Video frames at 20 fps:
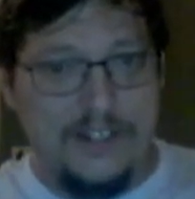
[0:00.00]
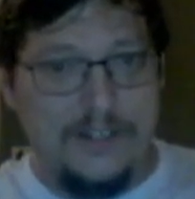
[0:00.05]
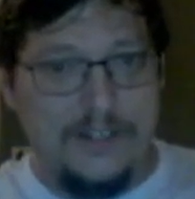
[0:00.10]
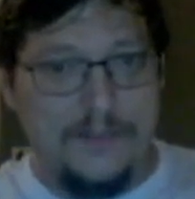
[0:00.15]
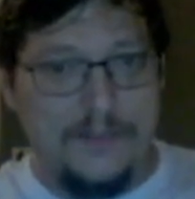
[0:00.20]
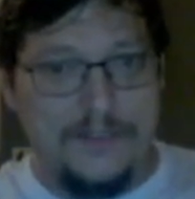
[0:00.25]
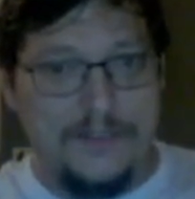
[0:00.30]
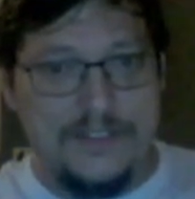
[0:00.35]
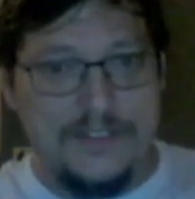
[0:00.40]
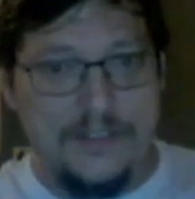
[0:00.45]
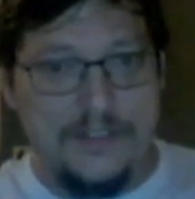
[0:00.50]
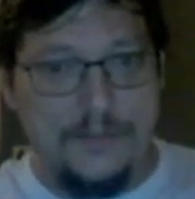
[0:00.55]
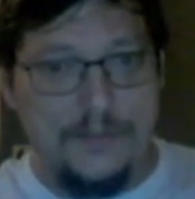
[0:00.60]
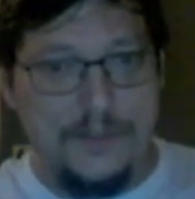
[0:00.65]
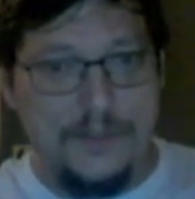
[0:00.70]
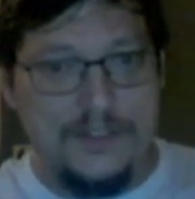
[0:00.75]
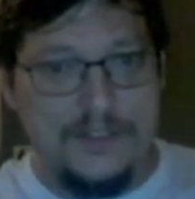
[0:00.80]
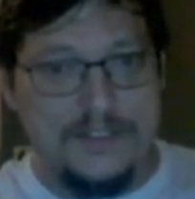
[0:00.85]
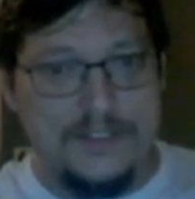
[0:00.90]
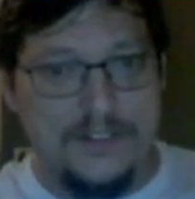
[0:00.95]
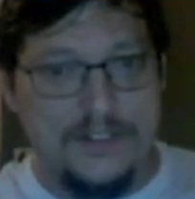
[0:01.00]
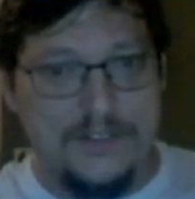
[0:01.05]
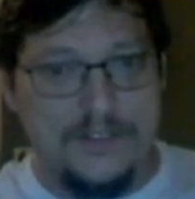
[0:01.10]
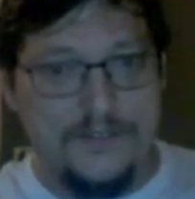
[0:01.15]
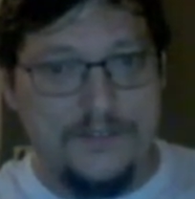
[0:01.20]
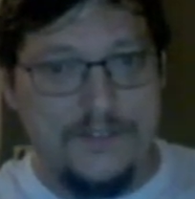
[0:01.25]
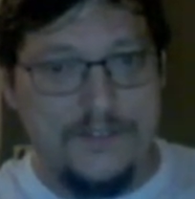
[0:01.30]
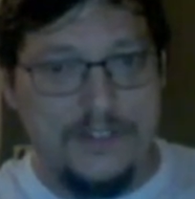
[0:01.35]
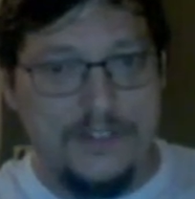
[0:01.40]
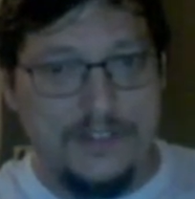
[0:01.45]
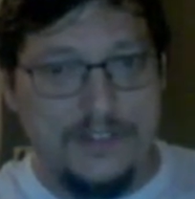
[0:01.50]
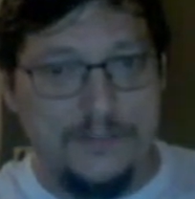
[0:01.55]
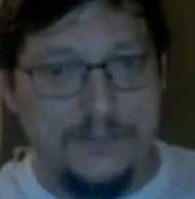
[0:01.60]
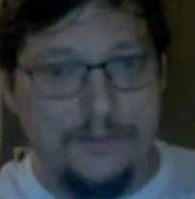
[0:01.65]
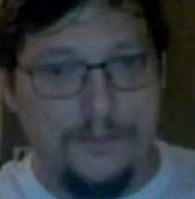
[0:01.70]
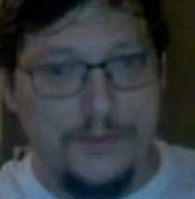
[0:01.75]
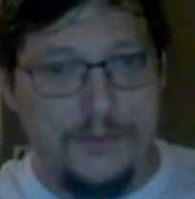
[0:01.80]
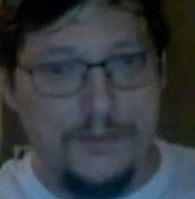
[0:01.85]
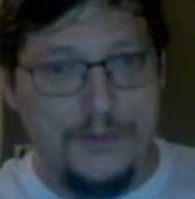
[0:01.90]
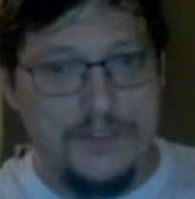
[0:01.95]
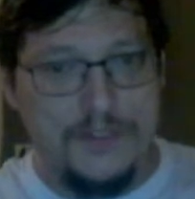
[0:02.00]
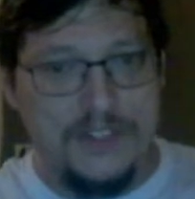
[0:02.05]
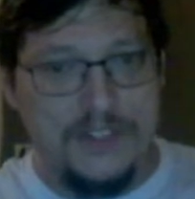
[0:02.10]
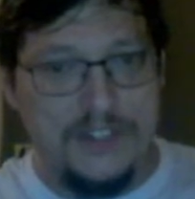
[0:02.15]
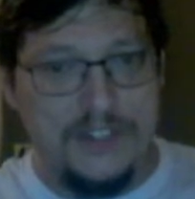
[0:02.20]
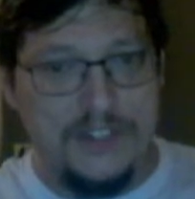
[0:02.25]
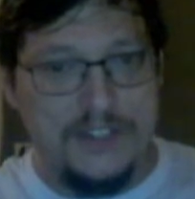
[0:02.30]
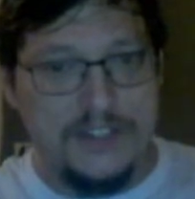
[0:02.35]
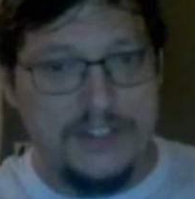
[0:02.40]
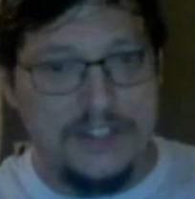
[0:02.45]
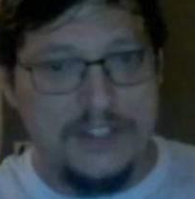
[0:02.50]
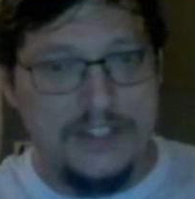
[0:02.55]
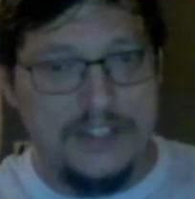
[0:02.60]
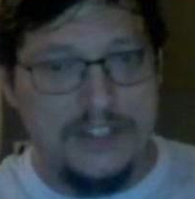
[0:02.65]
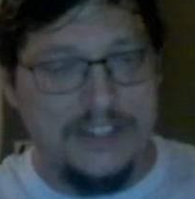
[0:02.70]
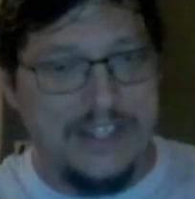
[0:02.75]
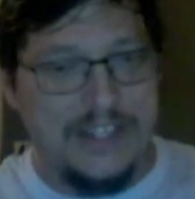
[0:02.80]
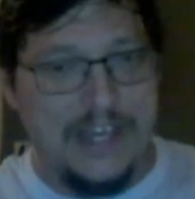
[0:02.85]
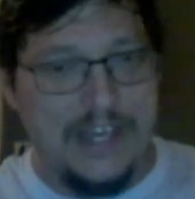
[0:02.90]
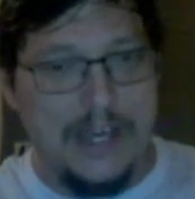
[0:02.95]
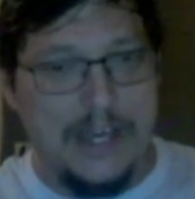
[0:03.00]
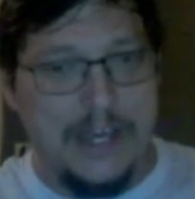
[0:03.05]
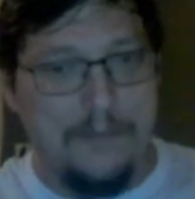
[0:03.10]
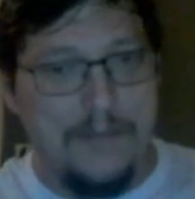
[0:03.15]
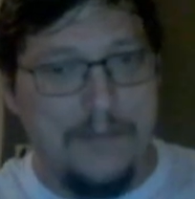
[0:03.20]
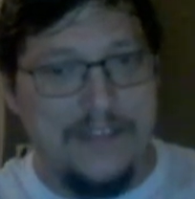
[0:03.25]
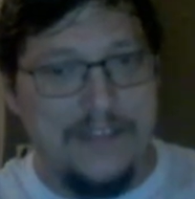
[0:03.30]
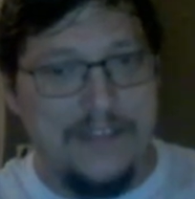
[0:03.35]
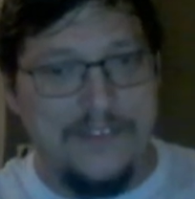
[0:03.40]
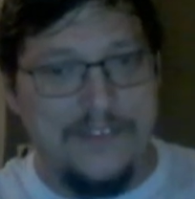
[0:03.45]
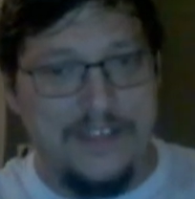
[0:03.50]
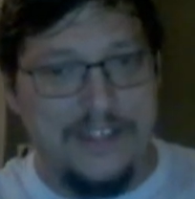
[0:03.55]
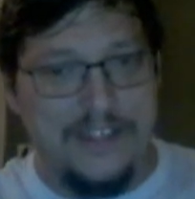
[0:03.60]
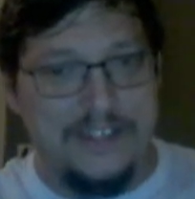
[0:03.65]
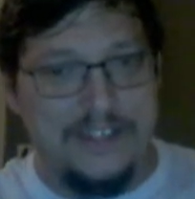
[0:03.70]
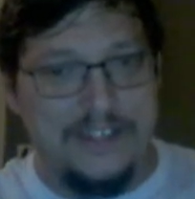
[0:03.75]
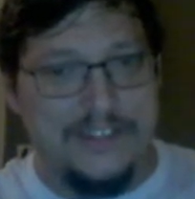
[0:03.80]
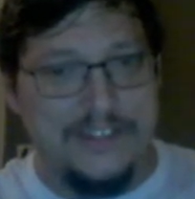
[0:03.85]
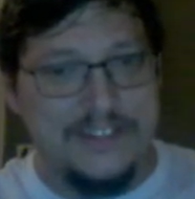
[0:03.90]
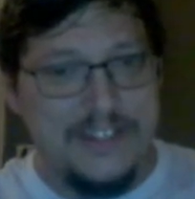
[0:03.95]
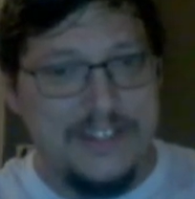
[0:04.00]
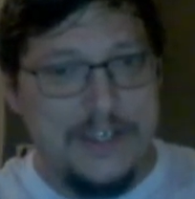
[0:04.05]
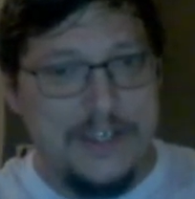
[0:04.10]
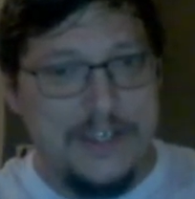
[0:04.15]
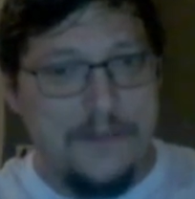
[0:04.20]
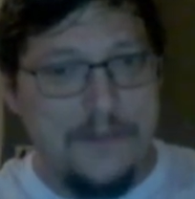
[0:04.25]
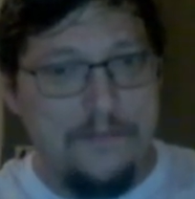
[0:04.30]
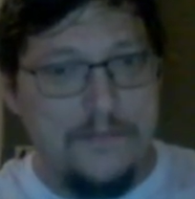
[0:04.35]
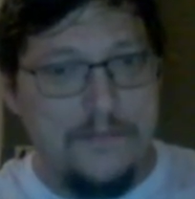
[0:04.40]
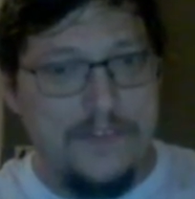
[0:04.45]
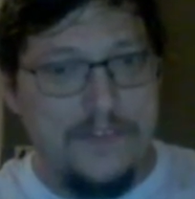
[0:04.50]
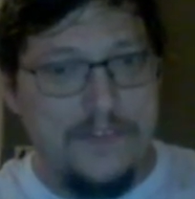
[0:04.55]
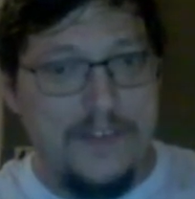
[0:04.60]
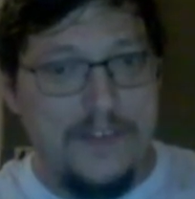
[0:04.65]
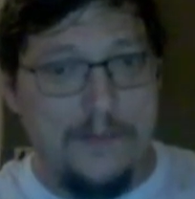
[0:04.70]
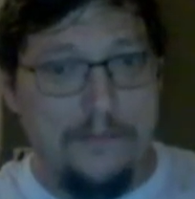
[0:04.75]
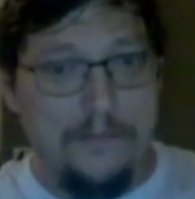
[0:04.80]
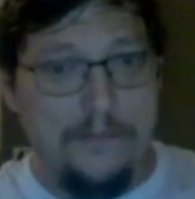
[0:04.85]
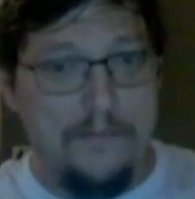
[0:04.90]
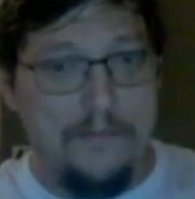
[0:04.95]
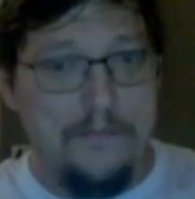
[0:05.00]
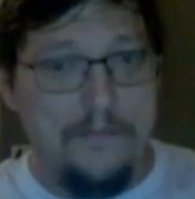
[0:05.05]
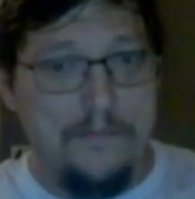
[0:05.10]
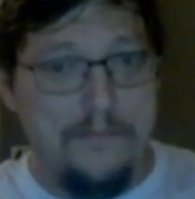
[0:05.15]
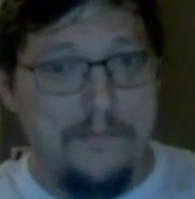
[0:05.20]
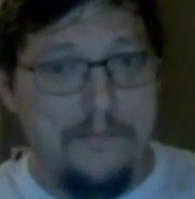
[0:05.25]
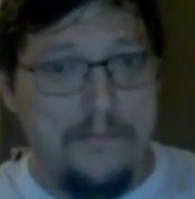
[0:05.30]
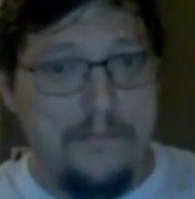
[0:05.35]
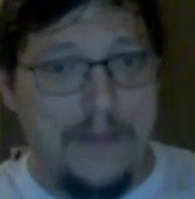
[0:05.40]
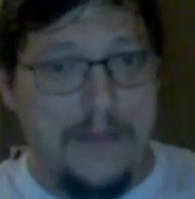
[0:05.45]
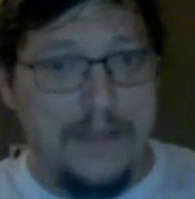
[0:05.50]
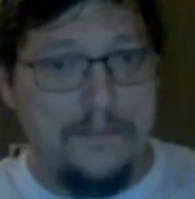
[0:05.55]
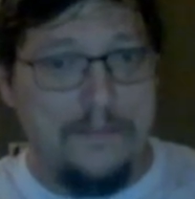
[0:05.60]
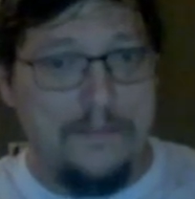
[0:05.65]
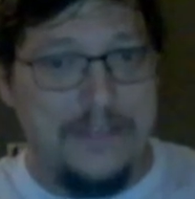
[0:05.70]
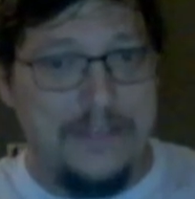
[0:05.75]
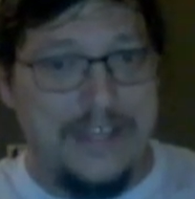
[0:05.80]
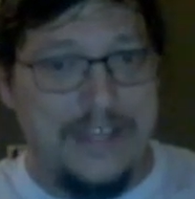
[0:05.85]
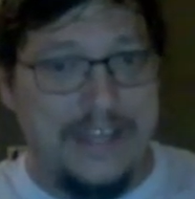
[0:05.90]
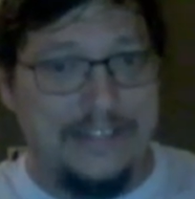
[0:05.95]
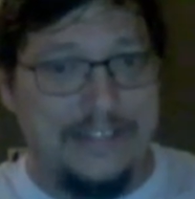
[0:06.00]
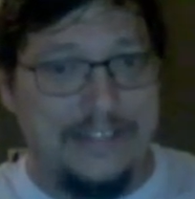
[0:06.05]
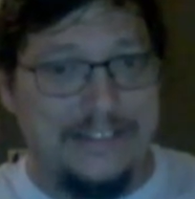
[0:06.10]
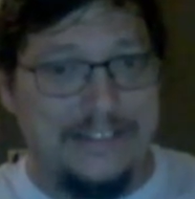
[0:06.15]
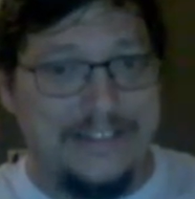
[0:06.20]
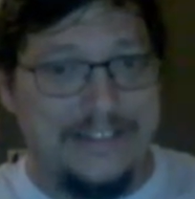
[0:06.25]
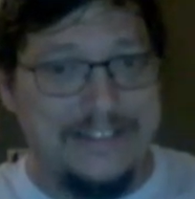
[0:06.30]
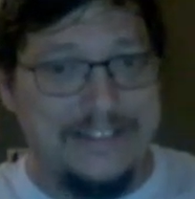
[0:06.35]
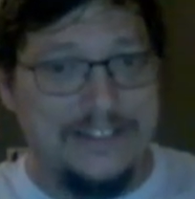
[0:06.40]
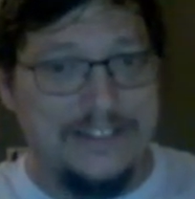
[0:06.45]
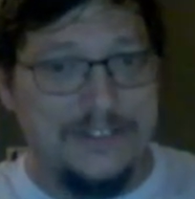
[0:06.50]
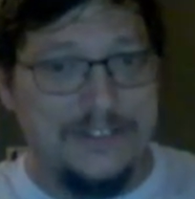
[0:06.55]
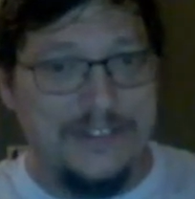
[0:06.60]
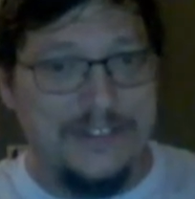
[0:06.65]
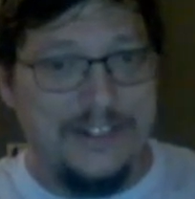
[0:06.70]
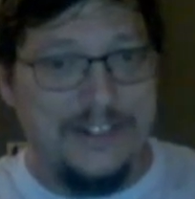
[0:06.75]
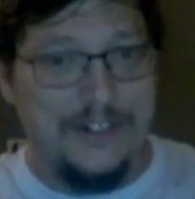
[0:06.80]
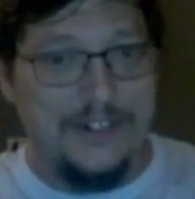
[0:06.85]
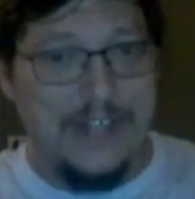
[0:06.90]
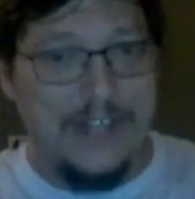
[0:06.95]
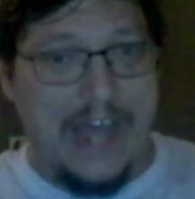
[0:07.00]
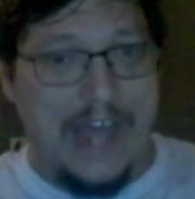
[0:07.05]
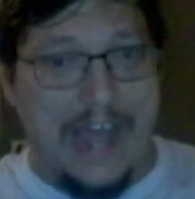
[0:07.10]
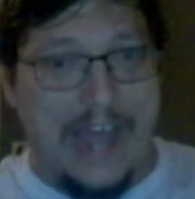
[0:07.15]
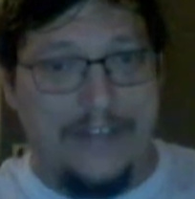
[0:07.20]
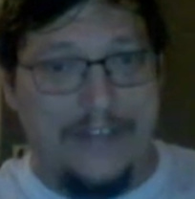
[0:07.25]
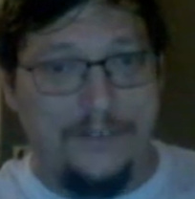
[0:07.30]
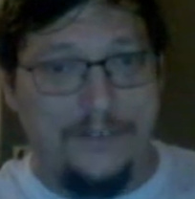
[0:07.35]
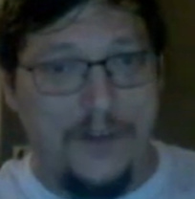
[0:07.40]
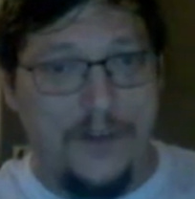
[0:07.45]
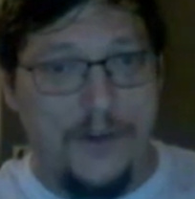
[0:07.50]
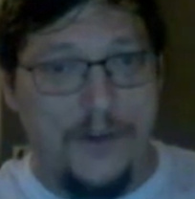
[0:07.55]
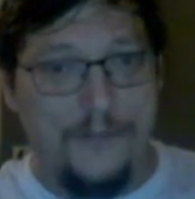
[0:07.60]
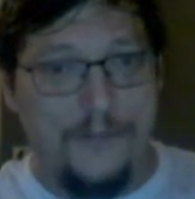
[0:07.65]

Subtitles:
someone starts feeling woozy. So, my thing is, there might be aliens under there. I don't know.